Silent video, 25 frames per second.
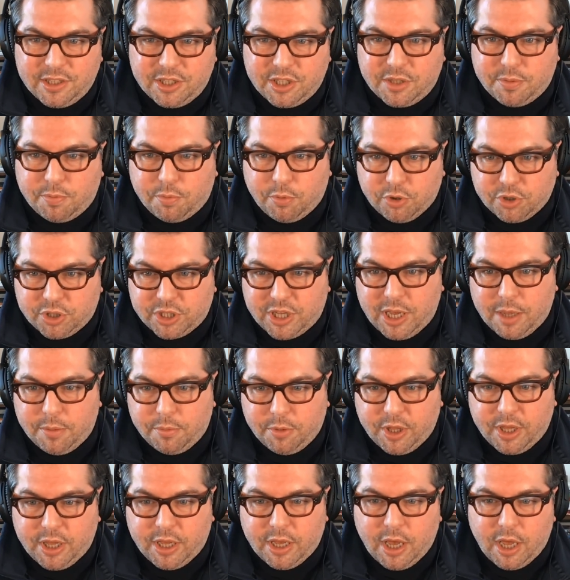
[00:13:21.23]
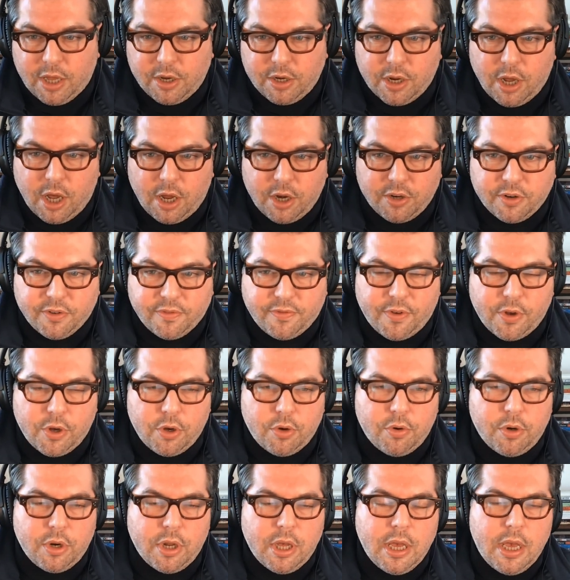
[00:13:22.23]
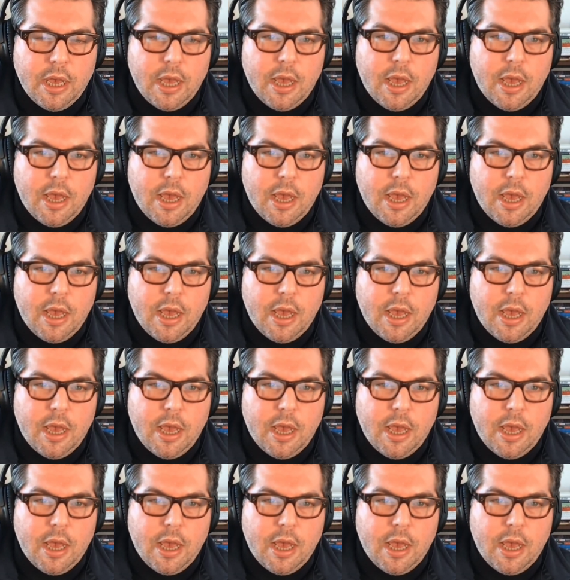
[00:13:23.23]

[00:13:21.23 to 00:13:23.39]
sports gambling on your phone.